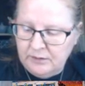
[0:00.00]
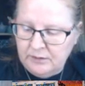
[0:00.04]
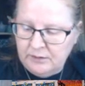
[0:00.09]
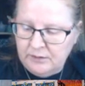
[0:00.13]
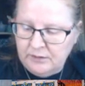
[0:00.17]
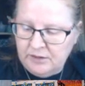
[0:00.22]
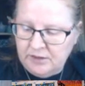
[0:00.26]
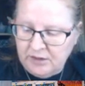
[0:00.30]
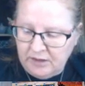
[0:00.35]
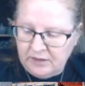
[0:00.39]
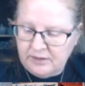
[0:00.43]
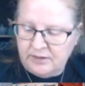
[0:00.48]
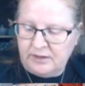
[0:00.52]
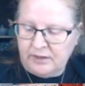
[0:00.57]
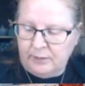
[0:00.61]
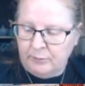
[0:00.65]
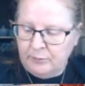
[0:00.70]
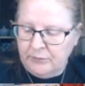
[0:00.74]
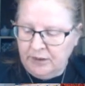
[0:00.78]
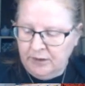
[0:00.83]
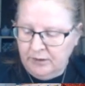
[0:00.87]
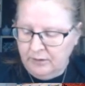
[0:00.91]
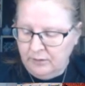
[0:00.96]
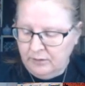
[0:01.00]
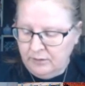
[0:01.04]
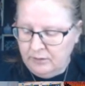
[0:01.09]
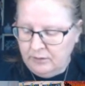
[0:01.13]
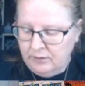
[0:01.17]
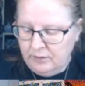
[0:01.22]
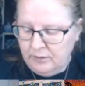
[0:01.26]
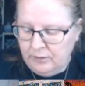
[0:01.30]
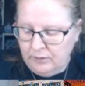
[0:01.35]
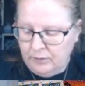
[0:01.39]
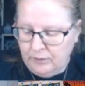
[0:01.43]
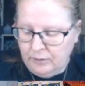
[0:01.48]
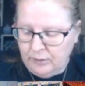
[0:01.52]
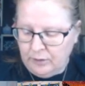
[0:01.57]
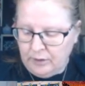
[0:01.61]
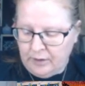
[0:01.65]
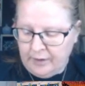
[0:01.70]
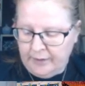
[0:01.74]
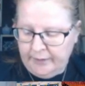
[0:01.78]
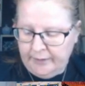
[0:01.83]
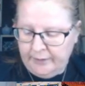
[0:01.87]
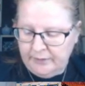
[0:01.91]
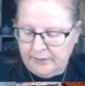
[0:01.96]
does something, or are
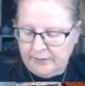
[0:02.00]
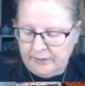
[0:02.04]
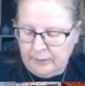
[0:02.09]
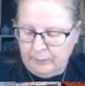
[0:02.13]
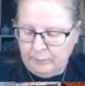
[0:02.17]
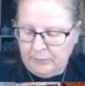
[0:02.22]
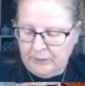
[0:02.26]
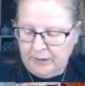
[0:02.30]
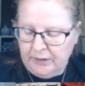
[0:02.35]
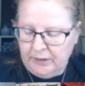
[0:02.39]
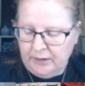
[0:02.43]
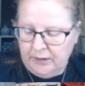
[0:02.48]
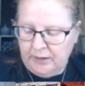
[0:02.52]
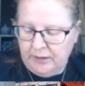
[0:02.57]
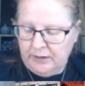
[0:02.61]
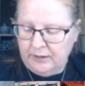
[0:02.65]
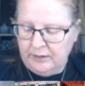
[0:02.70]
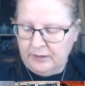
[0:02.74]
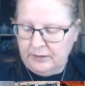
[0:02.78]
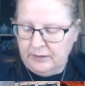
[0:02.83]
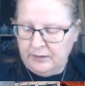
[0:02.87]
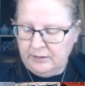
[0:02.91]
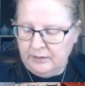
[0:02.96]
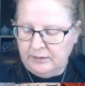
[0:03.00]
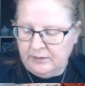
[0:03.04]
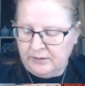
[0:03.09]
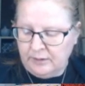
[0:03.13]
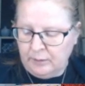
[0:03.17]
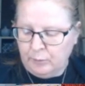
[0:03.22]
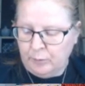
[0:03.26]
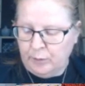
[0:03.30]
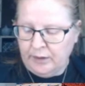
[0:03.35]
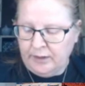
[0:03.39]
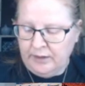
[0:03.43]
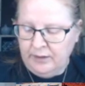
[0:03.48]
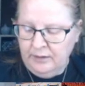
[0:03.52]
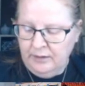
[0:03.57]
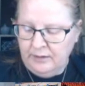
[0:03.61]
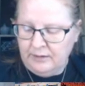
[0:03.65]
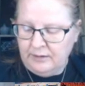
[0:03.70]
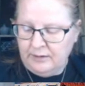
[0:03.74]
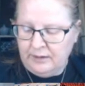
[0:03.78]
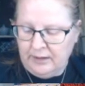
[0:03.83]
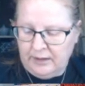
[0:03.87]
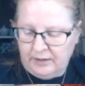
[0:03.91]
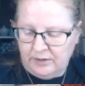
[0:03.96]
you someone
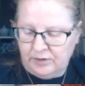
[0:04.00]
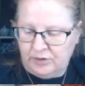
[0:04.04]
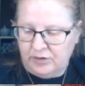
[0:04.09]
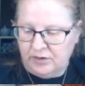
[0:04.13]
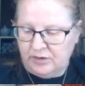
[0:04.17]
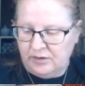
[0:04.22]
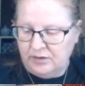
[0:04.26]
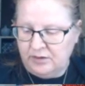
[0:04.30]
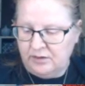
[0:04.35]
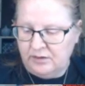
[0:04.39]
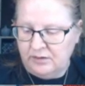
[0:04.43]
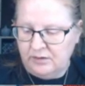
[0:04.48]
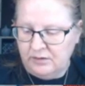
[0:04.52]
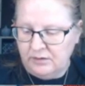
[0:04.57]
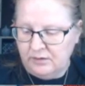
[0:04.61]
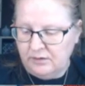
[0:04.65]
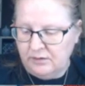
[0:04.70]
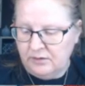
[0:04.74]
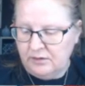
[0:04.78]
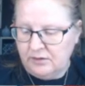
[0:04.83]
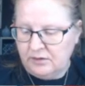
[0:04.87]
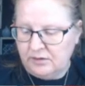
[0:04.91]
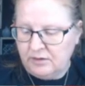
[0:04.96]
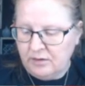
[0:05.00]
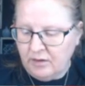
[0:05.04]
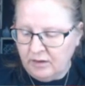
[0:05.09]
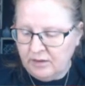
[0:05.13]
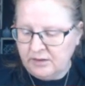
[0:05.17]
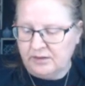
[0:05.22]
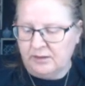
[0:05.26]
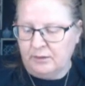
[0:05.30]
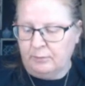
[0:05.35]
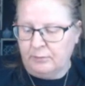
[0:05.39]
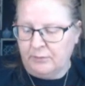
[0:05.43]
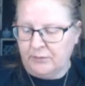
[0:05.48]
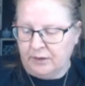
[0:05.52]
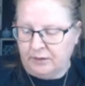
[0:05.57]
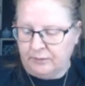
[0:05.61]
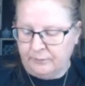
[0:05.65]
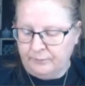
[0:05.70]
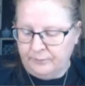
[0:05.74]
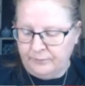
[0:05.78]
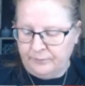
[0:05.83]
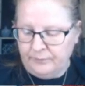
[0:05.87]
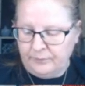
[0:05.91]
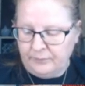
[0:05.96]
that just starts something?
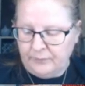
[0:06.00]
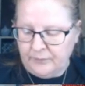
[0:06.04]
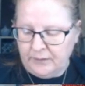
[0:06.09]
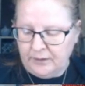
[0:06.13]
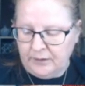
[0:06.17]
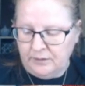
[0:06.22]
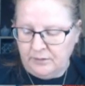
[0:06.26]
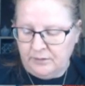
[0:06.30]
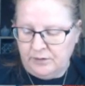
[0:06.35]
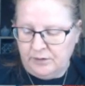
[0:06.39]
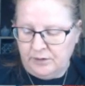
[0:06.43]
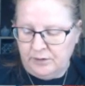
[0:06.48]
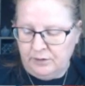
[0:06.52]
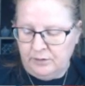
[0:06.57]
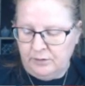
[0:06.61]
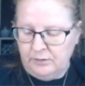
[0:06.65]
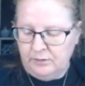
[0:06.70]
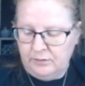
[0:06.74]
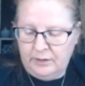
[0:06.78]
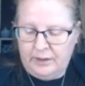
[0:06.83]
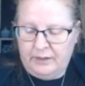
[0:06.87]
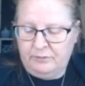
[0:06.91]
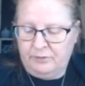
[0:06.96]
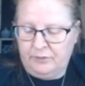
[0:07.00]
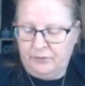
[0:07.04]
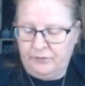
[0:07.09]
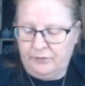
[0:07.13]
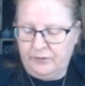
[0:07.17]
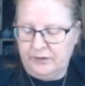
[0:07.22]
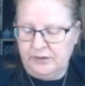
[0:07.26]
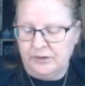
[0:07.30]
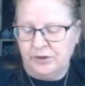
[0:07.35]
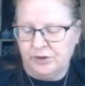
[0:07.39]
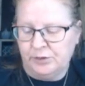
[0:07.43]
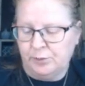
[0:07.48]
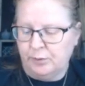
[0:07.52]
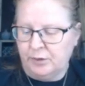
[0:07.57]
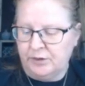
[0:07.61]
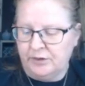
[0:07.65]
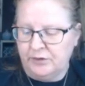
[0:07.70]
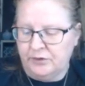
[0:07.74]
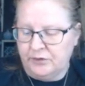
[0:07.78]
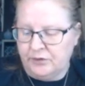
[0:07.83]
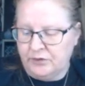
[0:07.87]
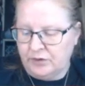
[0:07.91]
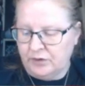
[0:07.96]
Do you ever finish what
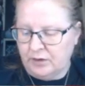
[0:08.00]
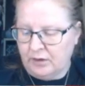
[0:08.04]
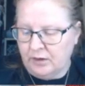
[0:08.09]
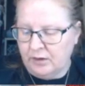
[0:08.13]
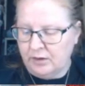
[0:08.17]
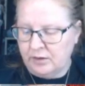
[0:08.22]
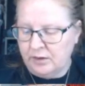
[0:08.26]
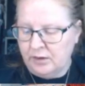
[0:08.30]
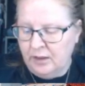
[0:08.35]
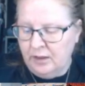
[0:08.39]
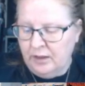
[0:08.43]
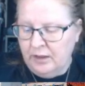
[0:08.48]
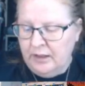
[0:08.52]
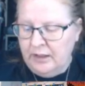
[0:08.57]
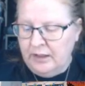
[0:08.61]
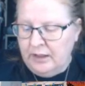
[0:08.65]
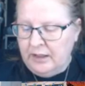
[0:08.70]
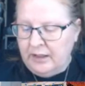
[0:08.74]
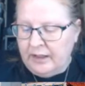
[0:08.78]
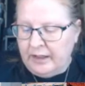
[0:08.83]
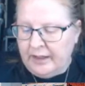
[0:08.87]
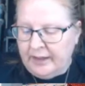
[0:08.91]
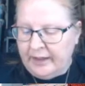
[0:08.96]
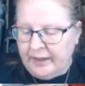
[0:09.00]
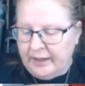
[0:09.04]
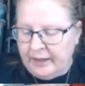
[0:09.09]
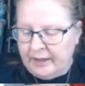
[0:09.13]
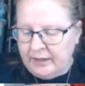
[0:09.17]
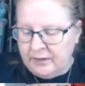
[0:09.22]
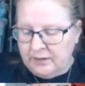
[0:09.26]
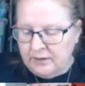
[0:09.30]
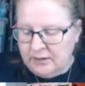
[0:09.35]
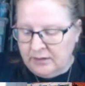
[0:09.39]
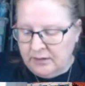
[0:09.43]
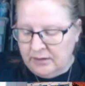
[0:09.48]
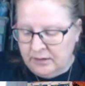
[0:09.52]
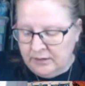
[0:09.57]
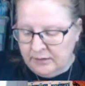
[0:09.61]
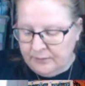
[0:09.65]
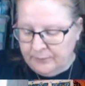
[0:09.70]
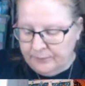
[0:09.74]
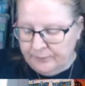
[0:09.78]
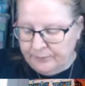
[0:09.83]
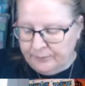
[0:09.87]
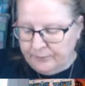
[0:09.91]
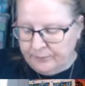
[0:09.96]
you start? And
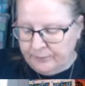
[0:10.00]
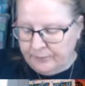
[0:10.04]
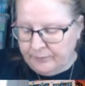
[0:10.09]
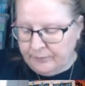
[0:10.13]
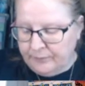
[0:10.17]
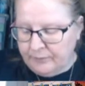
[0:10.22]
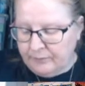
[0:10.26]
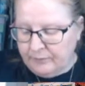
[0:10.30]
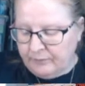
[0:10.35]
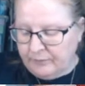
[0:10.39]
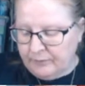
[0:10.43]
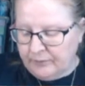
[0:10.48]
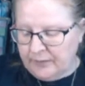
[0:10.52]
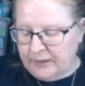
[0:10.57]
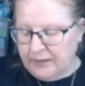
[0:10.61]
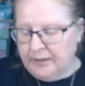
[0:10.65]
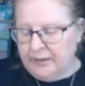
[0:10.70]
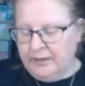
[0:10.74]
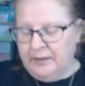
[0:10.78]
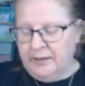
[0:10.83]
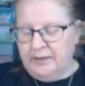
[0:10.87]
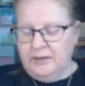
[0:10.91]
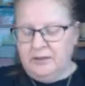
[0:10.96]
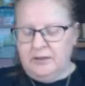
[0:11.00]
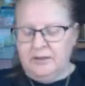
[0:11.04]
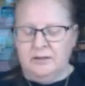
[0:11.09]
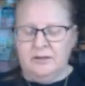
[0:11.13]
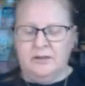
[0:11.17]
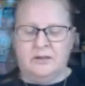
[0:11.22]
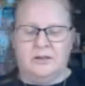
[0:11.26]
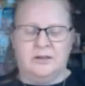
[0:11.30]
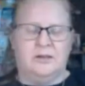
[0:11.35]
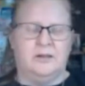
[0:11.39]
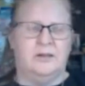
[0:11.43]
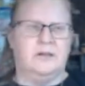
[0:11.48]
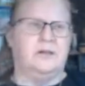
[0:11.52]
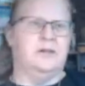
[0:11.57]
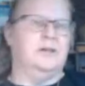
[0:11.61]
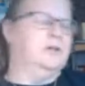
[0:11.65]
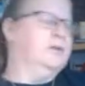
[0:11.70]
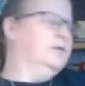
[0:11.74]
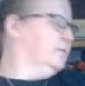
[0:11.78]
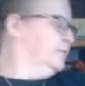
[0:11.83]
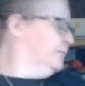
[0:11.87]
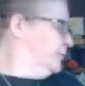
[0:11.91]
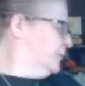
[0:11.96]
in the
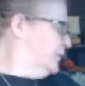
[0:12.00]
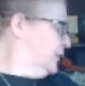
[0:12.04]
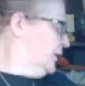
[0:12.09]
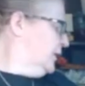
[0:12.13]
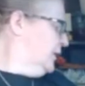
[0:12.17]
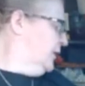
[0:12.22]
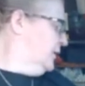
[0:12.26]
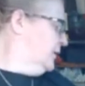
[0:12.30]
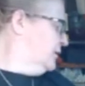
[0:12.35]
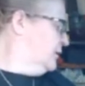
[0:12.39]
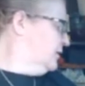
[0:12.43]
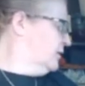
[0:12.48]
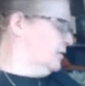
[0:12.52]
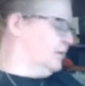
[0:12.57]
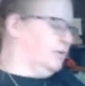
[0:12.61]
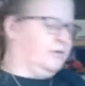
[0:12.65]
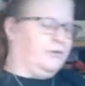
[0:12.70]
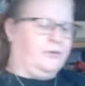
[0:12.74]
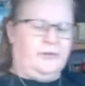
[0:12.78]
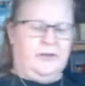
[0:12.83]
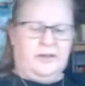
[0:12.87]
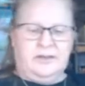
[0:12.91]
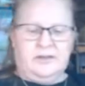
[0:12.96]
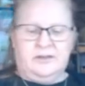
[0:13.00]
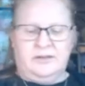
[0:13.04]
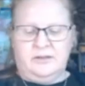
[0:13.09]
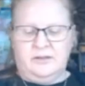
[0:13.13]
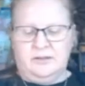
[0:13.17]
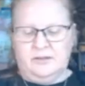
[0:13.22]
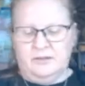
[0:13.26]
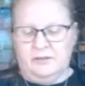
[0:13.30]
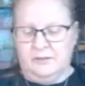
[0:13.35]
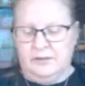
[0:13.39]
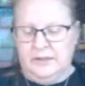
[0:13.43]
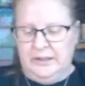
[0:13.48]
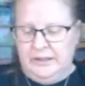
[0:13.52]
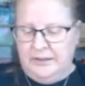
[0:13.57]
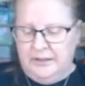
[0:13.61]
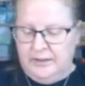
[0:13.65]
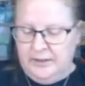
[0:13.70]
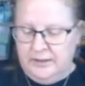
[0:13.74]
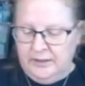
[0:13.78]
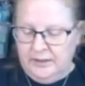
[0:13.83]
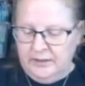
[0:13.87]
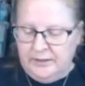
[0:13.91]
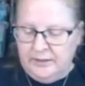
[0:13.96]
instant fix
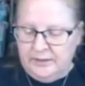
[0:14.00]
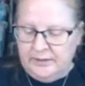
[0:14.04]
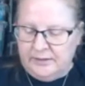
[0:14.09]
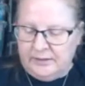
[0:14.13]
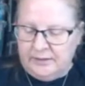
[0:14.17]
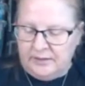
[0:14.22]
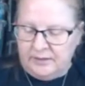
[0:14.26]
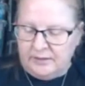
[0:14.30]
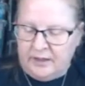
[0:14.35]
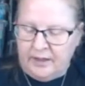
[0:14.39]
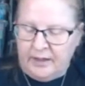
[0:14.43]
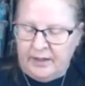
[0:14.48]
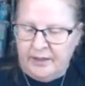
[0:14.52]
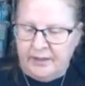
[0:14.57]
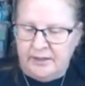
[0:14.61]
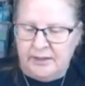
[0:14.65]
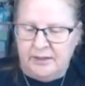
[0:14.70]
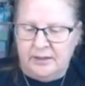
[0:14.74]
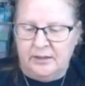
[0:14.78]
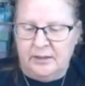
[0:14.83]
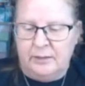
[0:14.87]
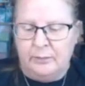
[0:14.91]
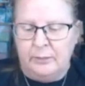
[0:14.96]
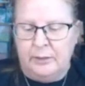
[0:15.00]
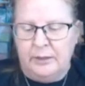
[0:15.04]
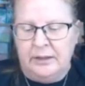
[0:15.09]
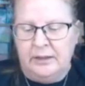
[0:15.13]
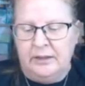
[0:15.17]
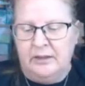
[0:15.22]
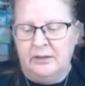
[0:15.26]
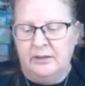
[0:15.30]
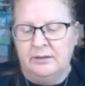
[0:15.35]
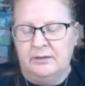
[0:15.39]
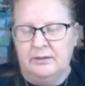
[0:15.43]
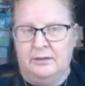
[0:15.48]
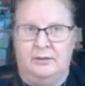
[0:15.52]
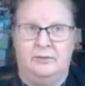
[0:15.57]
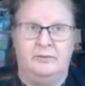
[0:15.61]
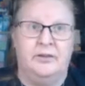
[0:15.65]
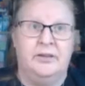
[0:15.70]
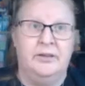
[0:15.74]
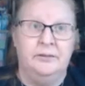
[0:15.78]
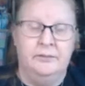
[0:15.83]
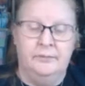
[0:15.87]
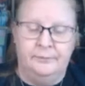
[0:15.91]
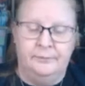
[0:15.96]
society that we live in,